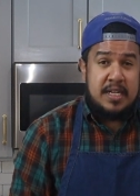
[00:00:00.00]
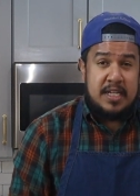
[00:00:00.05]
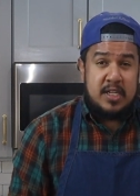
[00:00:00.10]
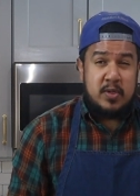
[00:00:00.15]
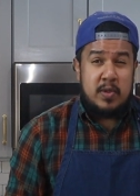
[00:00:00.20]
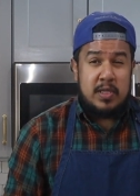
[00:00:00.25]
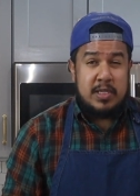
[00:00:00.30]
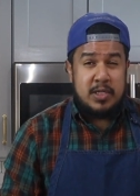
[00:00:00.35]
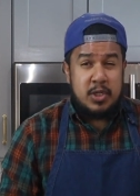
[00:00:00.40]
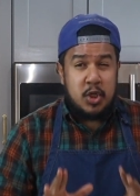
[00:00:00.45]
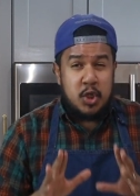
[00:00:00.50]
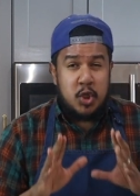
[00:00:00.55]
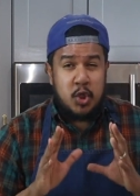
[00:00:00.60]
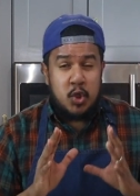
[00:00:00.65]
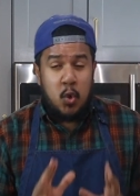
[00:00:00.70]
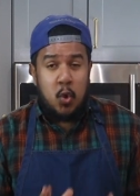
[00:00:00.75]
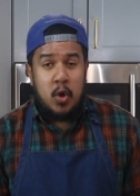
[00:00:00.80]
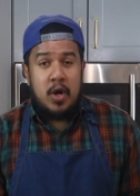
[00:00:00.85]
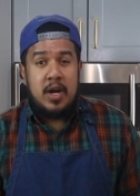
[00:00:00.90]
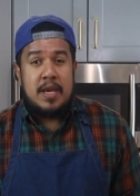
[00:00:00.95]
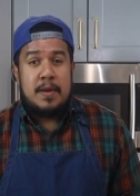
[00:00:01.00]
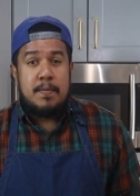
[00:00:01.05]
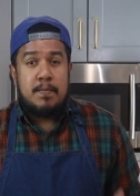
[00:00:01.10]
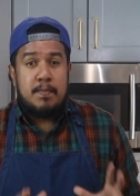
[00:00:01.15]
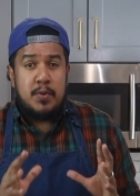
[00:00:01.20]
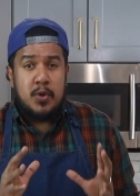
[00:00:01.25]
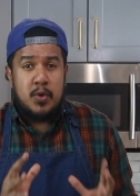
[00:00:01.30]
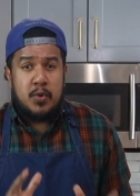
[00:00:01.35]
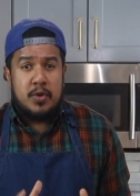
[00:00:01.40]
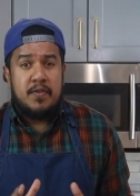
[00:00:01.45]
This will ensure a
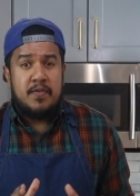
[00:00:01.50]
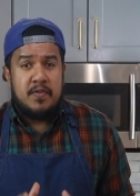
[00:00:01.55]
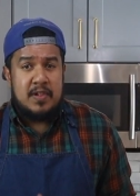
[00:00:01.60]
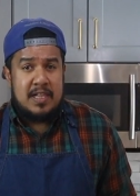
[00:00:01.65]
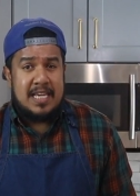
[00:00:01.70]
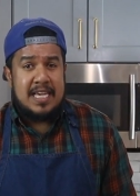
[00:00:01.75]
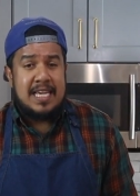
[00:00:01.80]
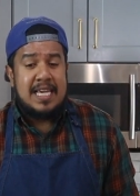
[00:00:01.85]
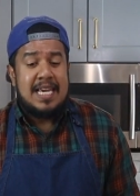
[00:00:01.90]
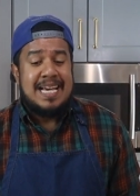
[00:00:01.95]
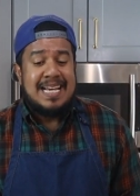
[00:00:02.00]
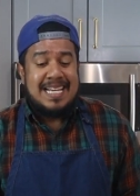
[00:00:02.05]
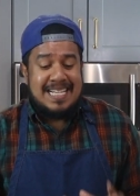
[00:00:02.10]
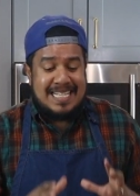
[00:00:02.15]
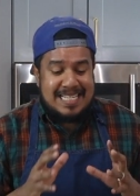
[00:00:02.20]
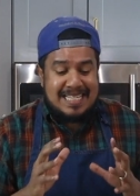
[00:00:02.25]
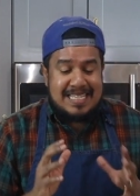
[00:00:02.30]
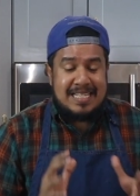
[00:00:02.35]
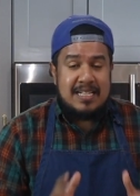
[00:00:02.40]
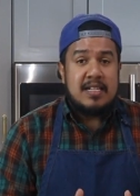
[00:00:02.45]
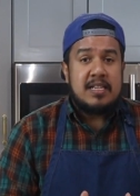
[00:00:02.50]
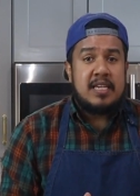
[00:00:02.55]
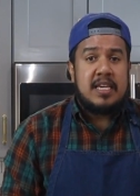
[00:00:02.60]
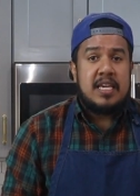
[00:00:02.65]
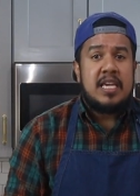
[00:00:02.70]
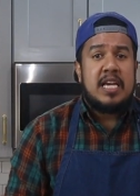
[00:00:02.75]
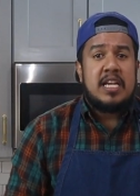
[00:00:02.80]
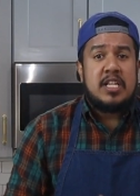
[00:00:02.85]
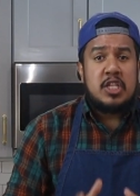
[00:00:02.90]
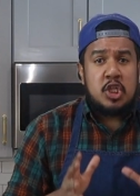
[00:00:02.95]
beautifully
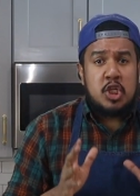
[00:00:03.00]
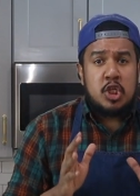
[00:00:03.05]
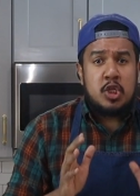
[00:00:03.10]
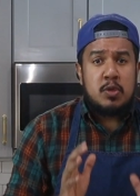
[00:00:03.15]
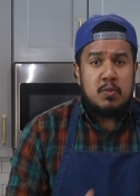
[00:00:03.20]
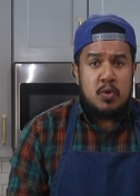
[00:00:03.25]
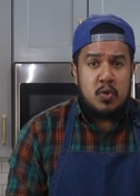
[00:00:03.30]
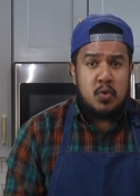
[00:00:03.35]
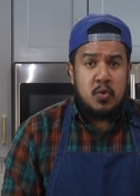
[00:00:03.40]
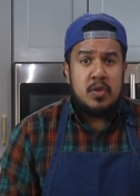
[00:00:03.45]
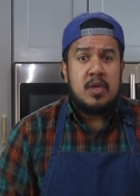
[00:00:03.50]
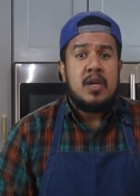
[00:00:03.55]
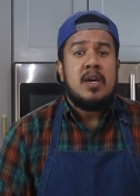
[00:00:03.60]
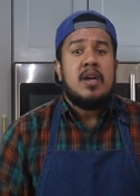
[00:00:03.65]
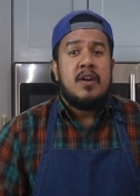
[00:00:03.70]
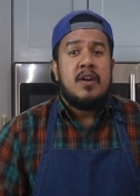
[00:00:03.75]
silky and smooth